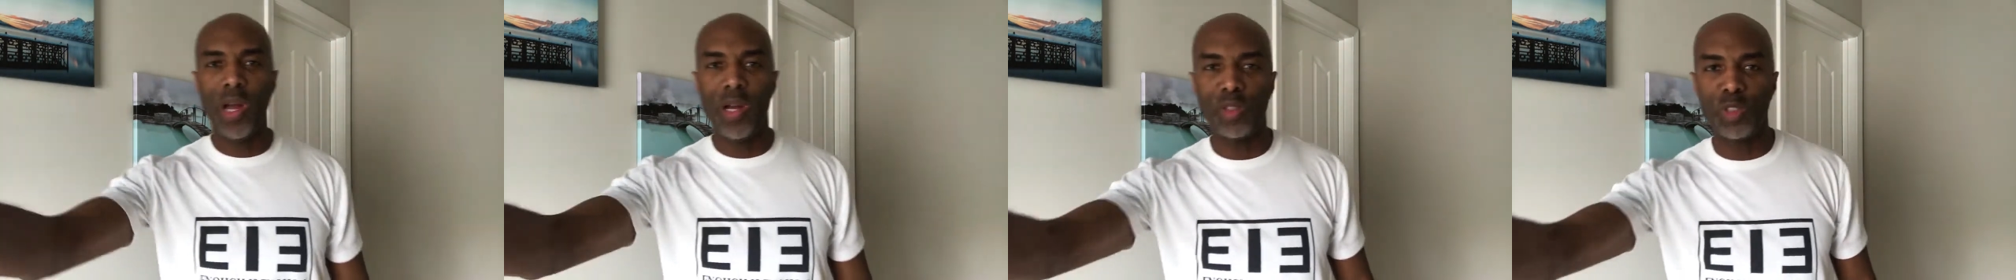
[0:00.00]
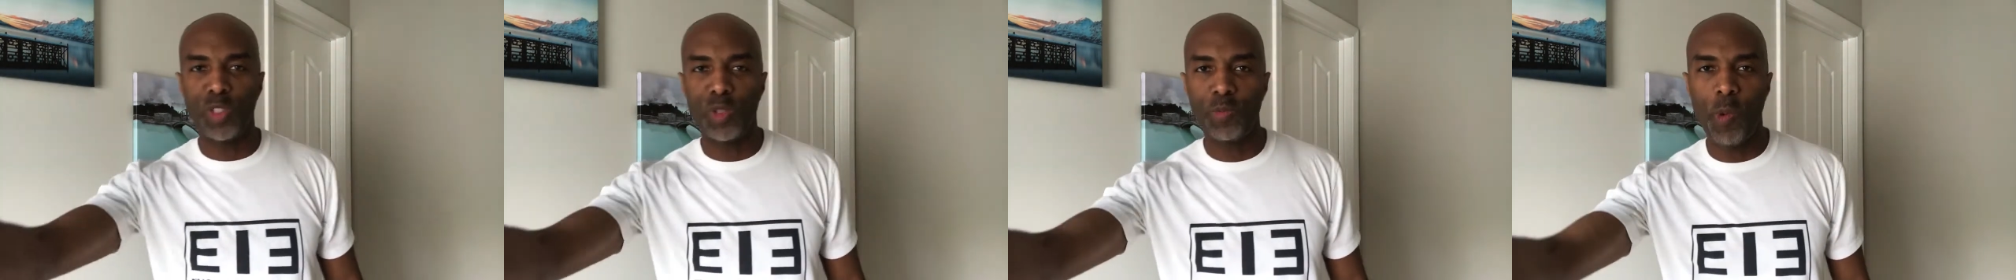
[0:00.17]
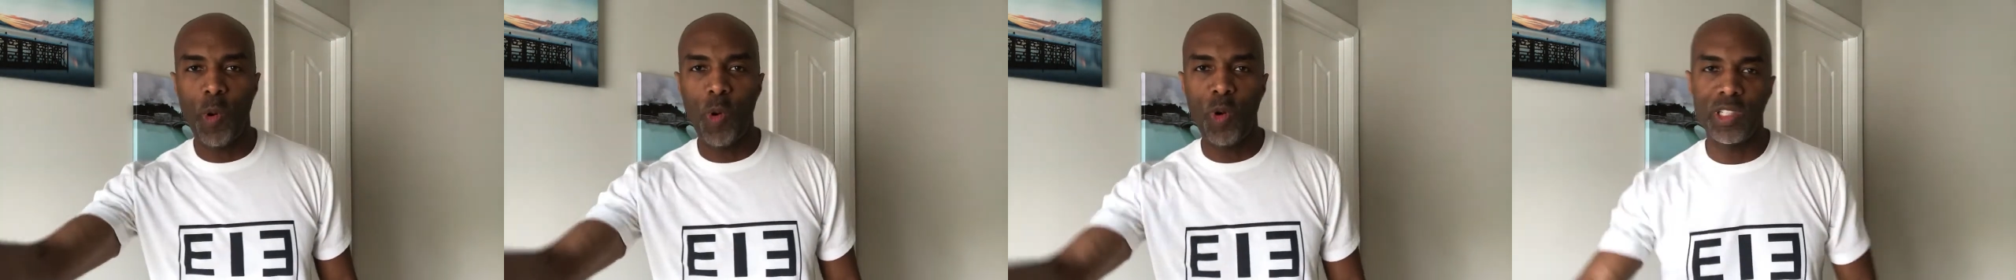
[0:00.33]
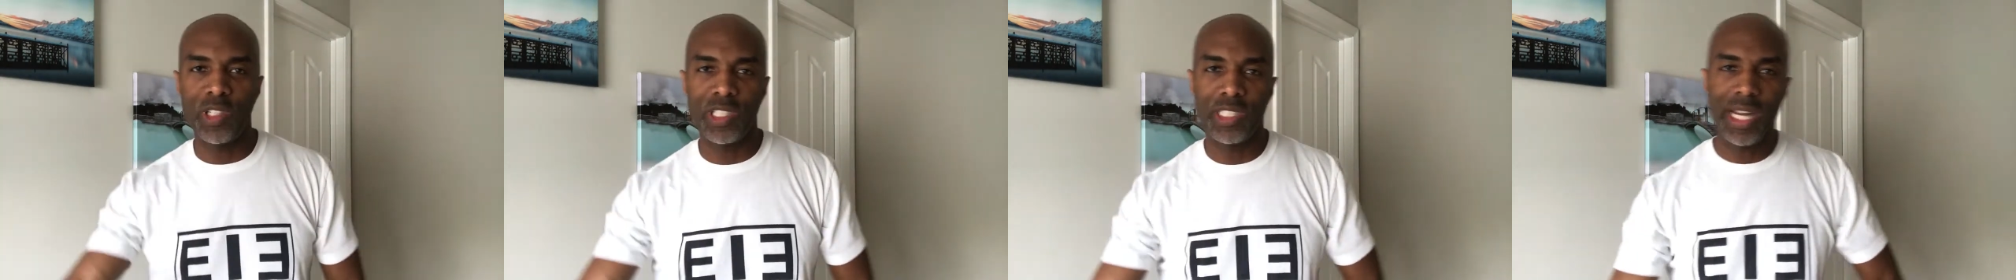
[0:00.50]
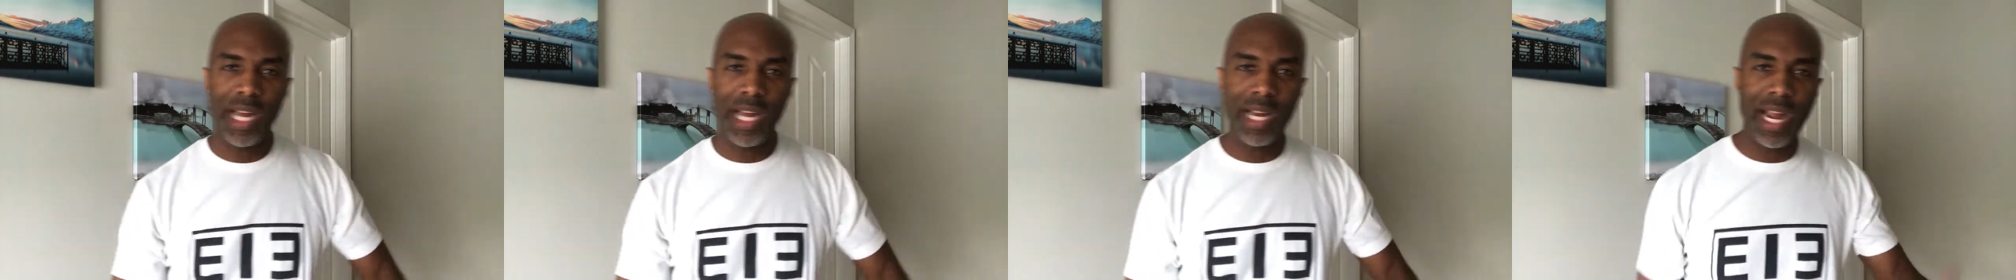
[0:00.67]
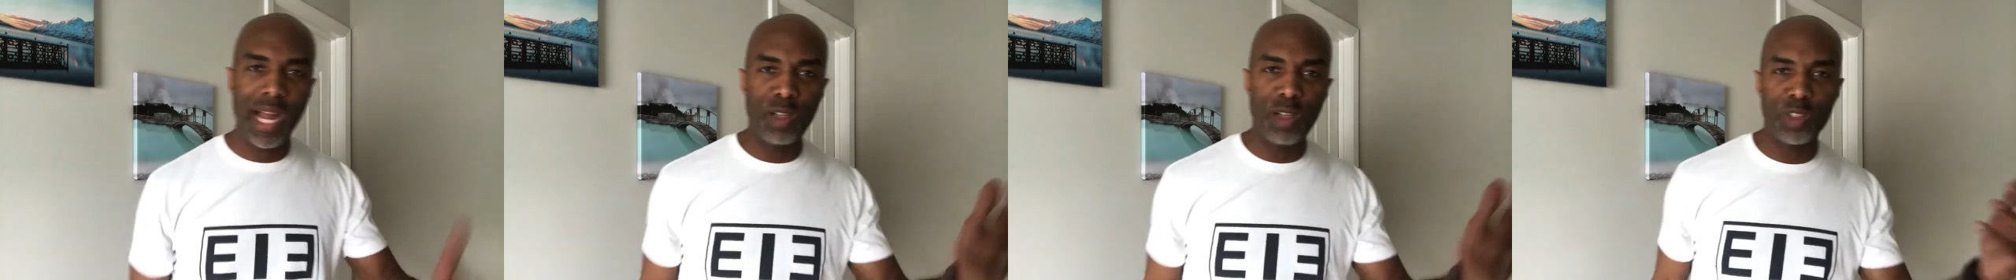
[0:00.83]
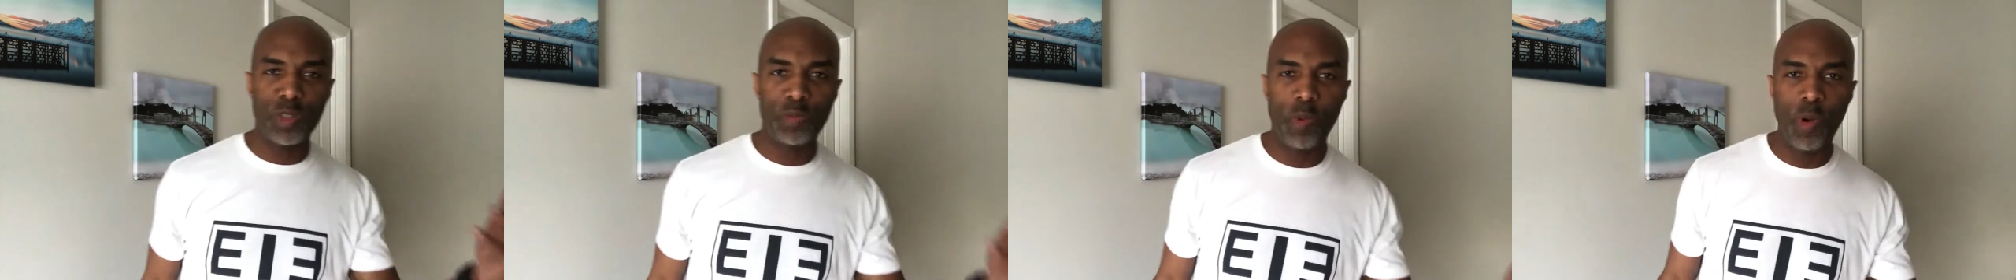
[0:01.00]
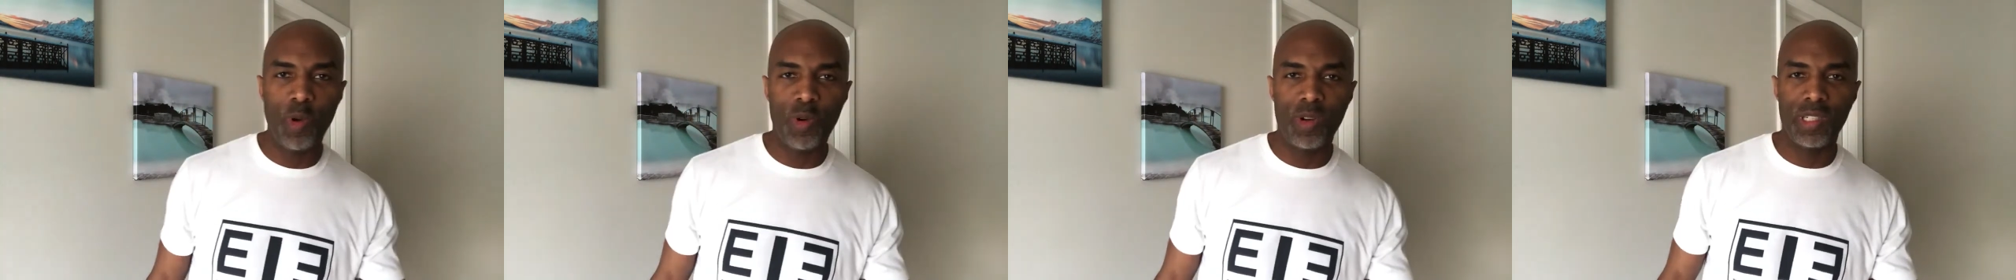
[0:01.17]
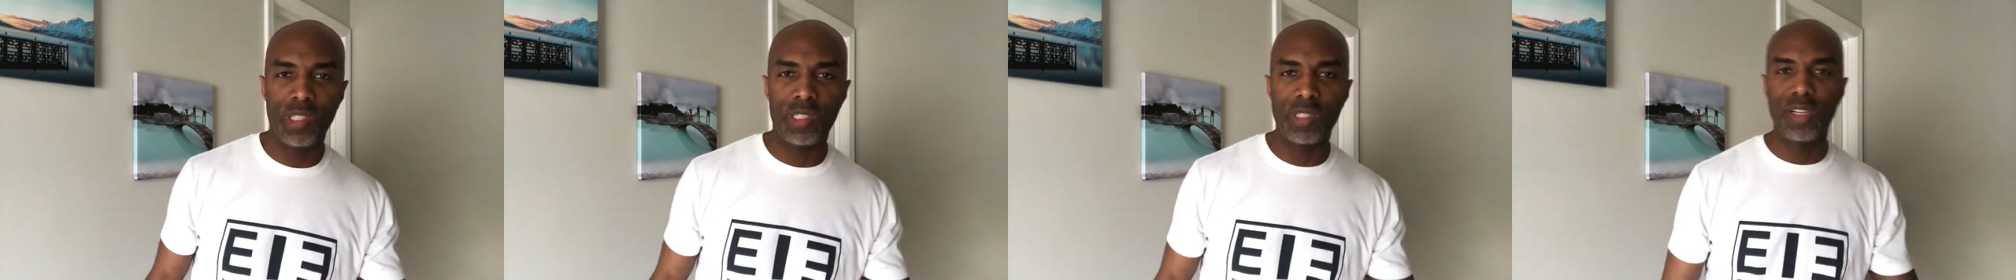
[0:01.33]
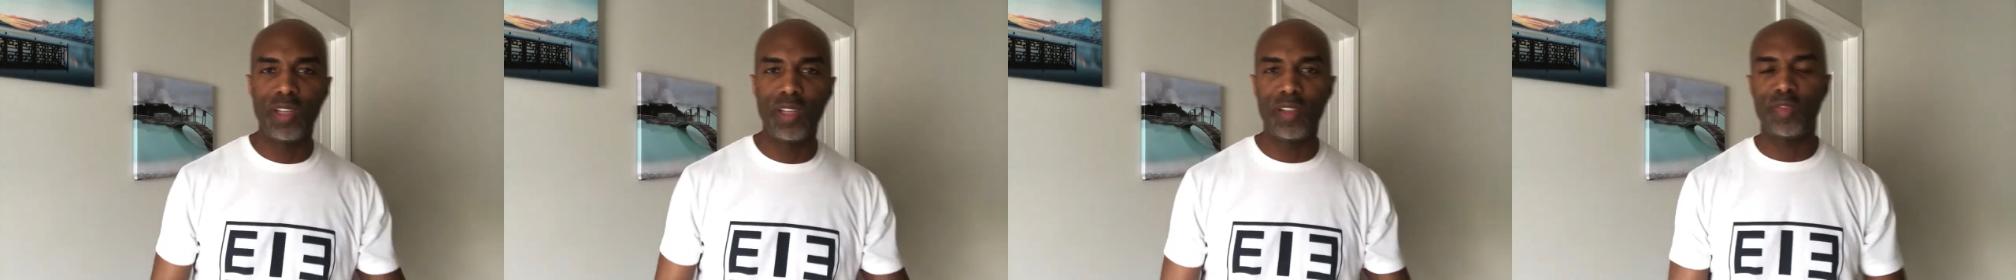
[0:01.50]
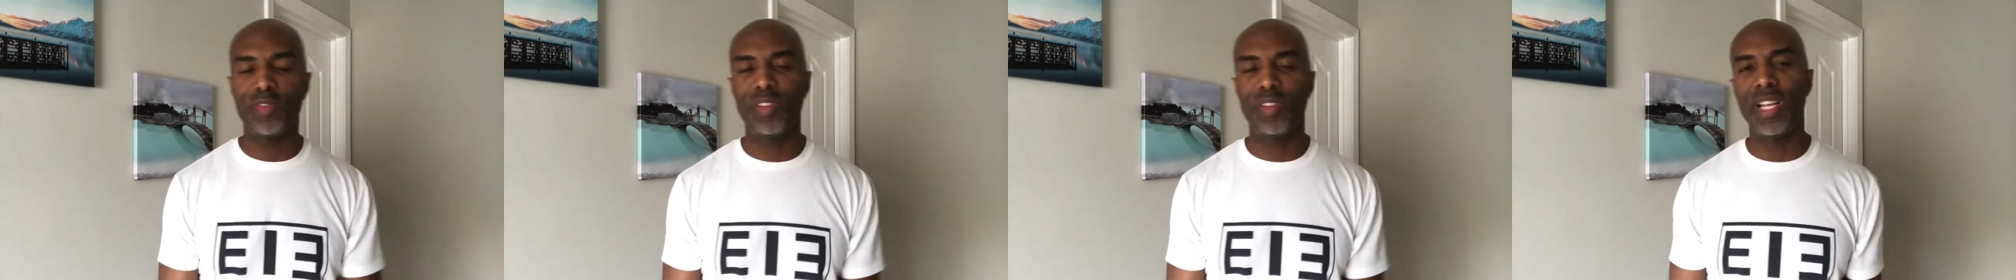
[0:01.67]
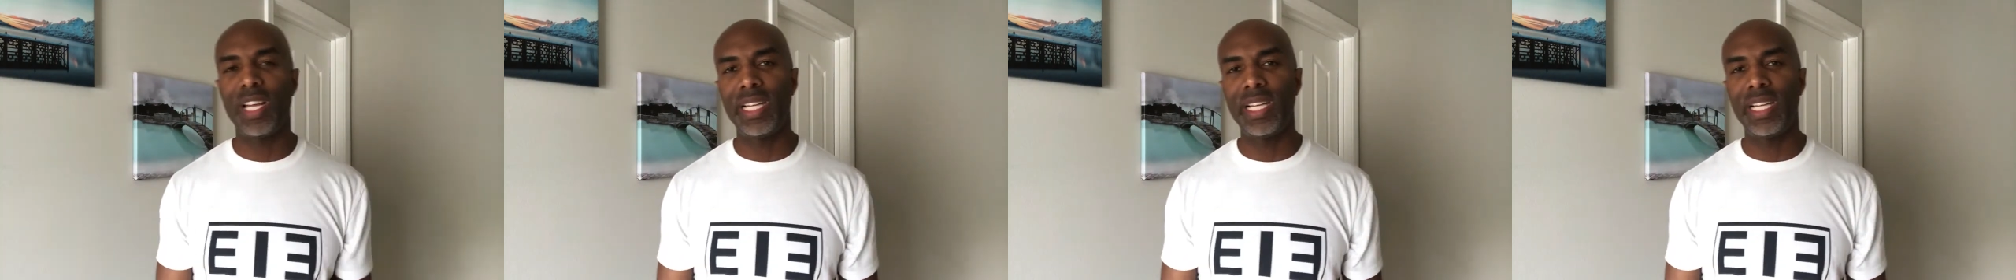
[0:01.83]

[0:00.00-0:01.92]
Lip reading: outspoken, or not outspoken enough?